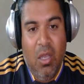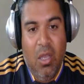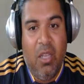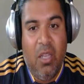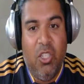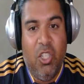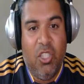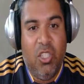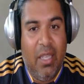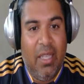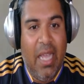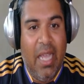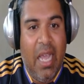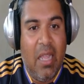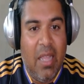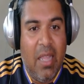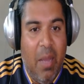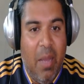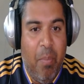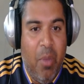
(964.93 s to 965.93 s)
just to get
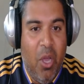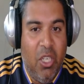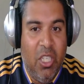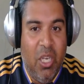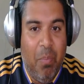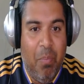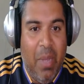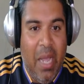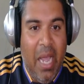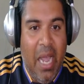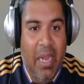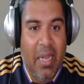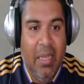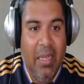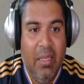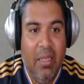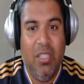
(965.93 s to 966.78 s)
that budget back.